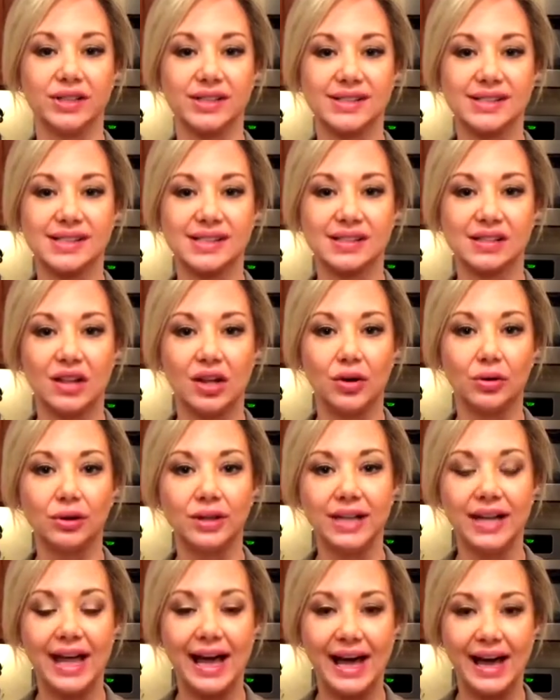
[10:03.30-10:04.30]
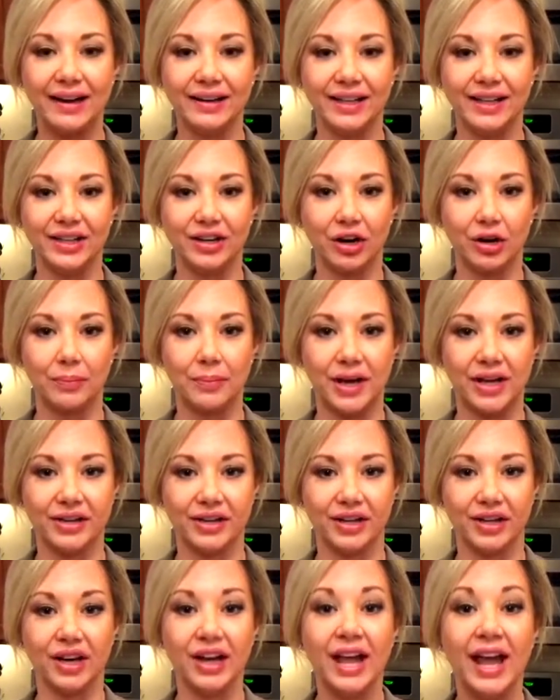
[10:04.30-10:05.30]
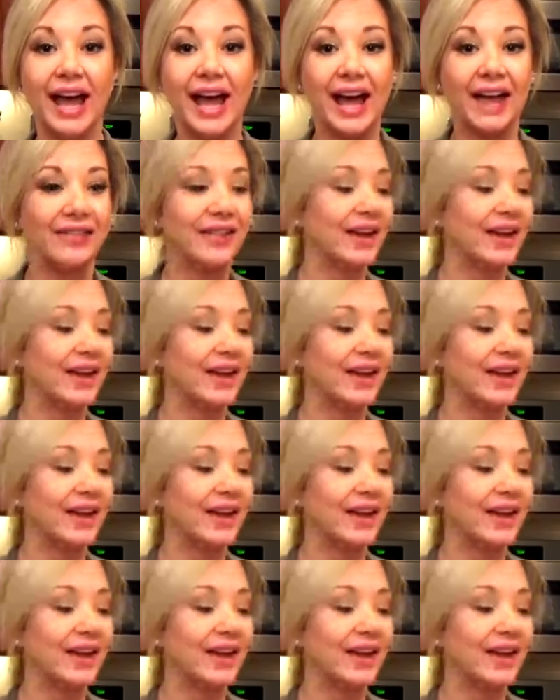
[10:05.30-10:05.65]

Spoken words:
slowly add in our butter. And